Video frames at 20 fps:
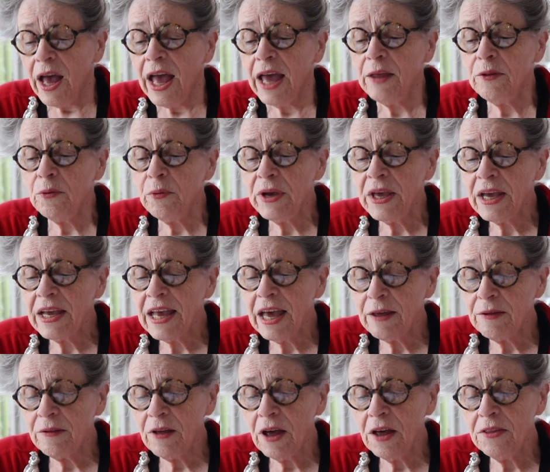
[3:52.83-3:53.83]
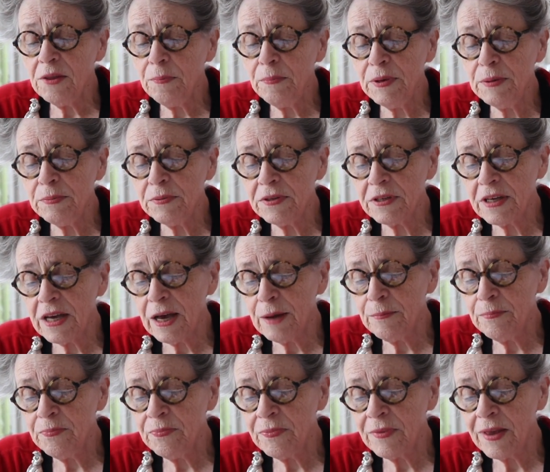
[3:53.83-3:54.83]
And the way I got other people to
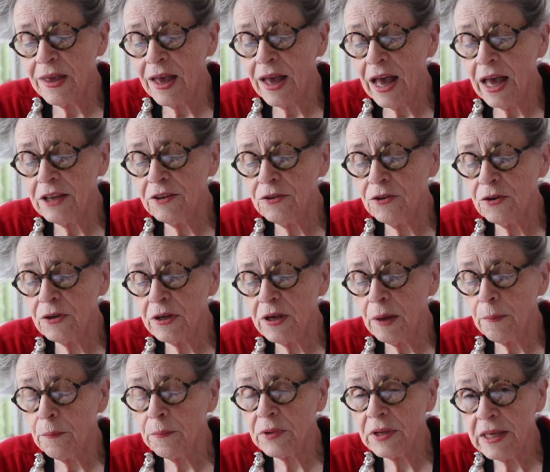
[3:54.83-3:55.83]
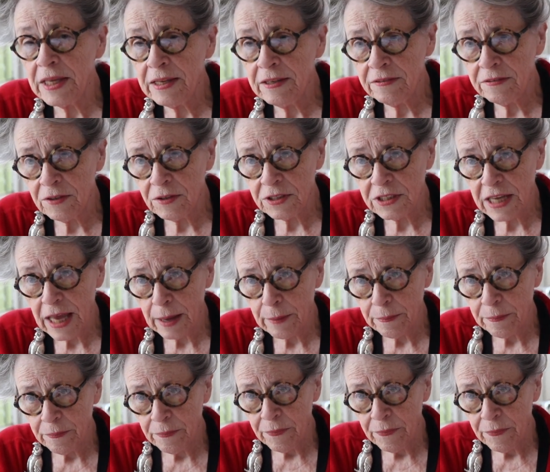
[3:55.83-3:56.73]
come, I took Guinness on tap.